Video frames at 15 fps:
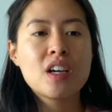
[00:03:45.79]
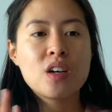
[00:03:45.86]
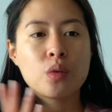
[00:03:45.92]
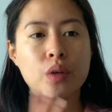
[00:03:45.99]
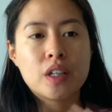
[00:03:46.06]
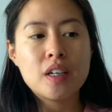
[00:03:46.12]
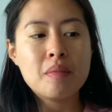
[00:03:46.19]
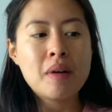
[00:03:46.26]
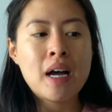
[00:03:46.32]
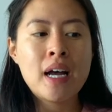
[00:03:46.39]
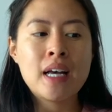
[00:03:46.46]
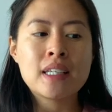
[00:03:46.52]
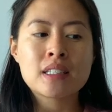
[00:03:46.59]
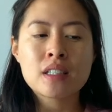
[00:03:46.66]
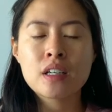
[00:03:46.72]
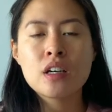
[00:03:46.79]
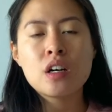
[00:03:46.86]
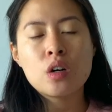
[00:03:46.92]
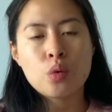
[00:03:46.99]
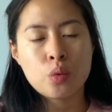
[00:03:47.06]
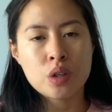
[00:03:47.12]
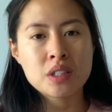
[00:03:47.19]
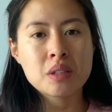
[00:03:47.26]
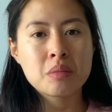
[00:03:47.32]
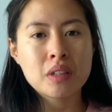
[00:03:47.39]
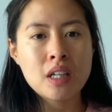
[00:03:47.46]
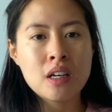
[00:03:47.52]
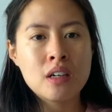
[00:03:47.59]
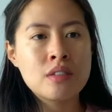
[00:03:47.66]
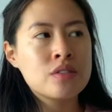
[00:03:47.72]
Wear a mask, wear some
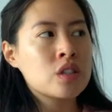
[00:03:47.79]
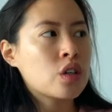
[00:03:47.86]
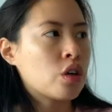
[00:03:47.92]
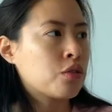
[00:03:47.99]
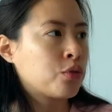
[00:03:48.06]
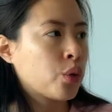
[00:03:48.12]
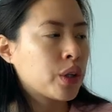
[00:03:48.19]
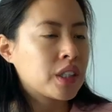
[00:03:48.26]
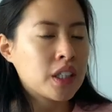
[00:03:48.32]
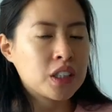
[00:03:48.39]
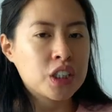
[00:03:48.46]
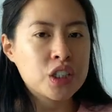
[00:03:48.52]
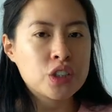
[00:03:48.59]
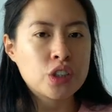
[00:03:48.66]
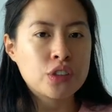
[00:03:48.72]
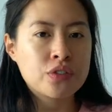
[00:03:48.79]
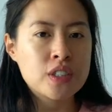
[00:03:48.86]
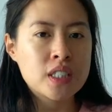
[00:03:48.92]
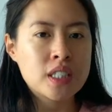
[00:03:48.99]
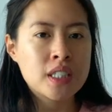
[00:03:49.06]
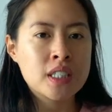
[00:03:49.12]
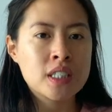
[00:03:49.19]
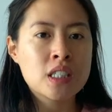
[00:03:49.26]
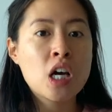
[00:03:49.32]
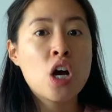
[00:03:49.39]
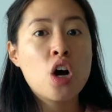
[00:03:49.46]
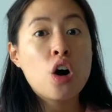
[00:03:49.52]
gloves, avoid touching surfaces,